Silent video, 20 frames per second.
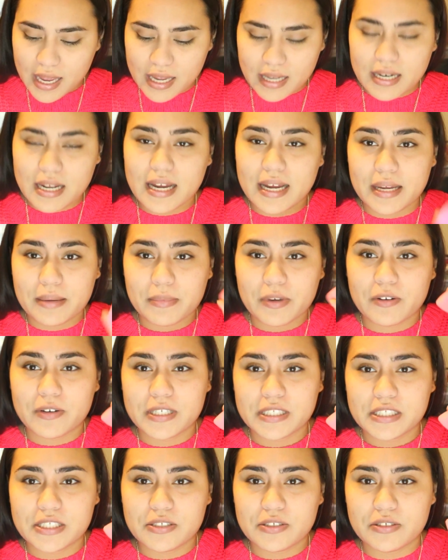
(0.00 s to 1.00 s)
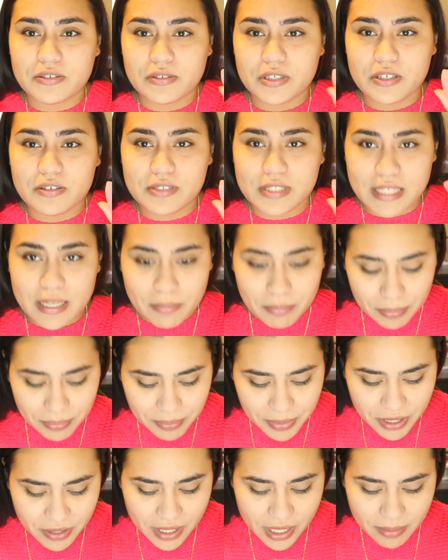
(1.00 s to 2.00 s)
And I am going to use a
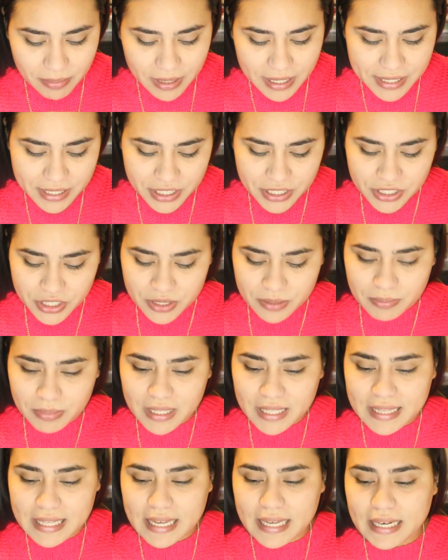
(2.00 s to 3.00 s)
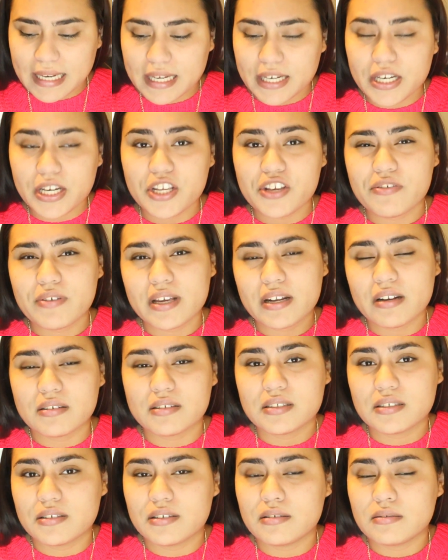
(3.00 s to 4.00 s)
beauty blender to blend that in. You can
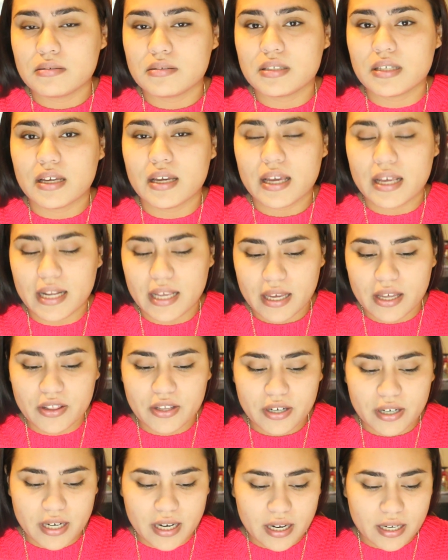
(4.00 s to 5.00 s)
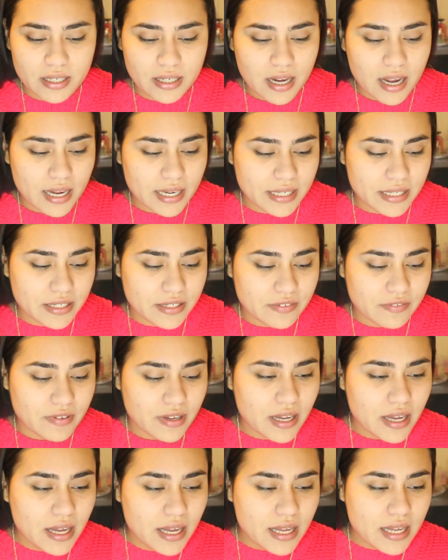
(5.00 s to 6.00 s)
also use any other kind of
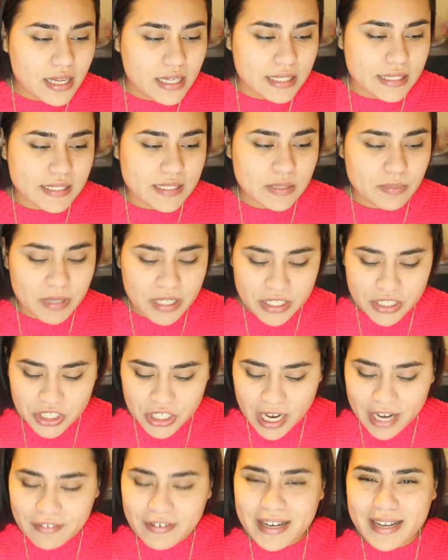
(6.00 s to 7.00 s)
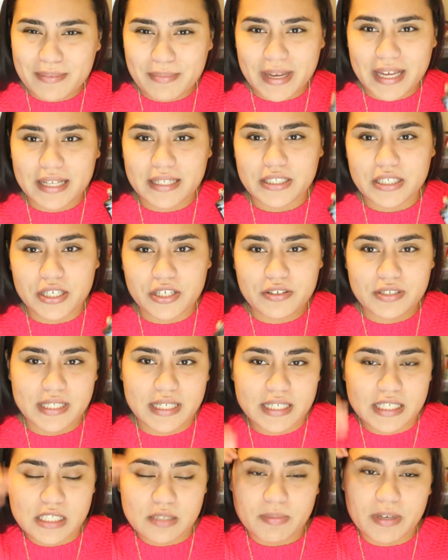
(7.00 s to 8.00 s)
sponge. I recommend
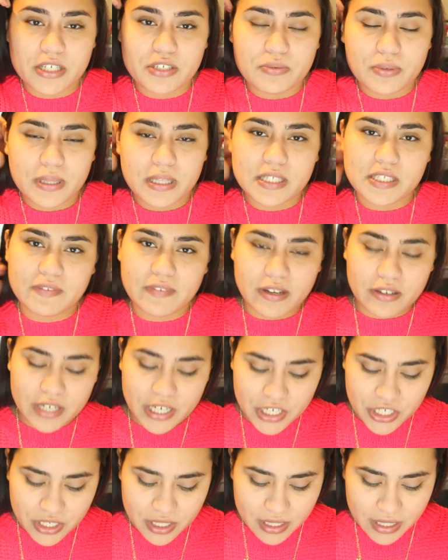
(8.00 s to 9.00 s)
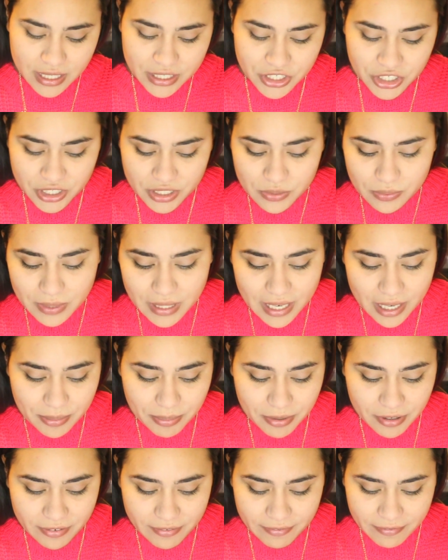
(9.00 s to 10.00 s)
using a sponge with this foundation. That's just what I
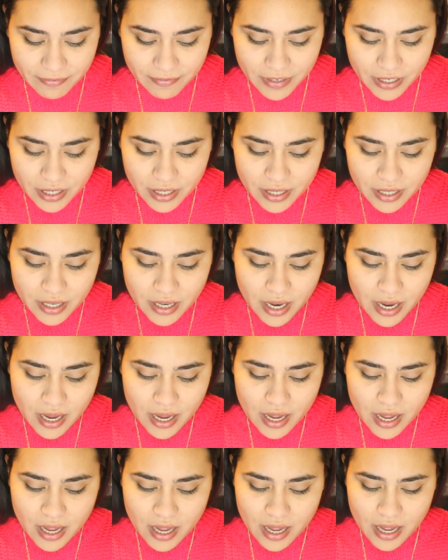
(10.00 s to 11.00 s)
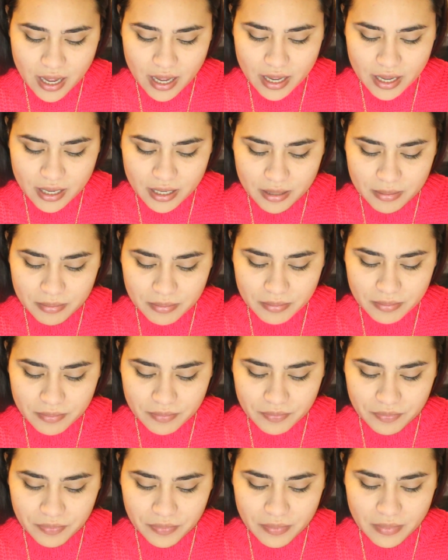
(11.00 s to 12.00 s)
prefer. A
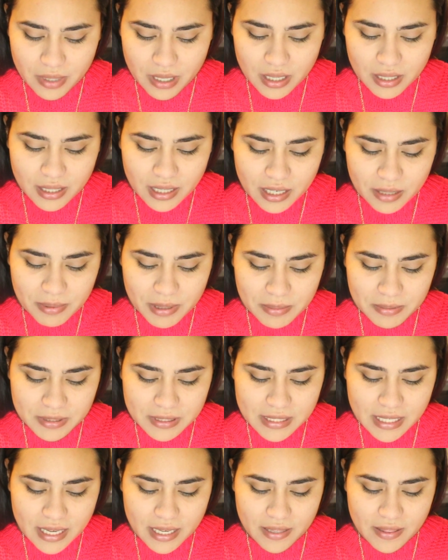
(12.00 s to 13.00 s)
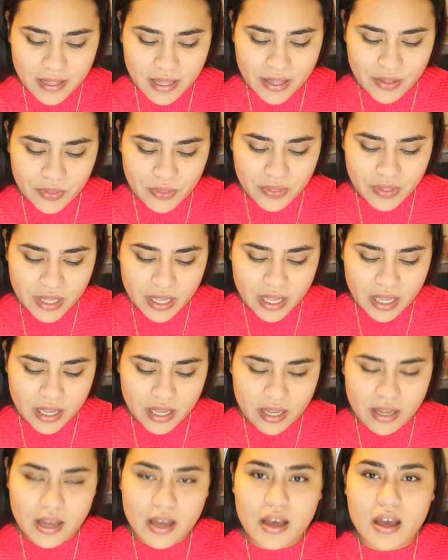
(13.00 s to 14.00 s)
lot of people say that
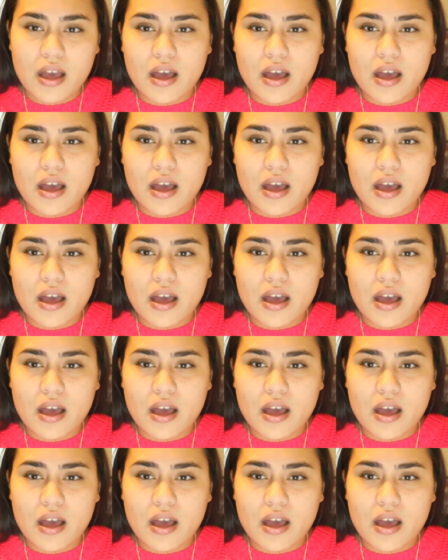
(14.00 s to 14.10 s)
the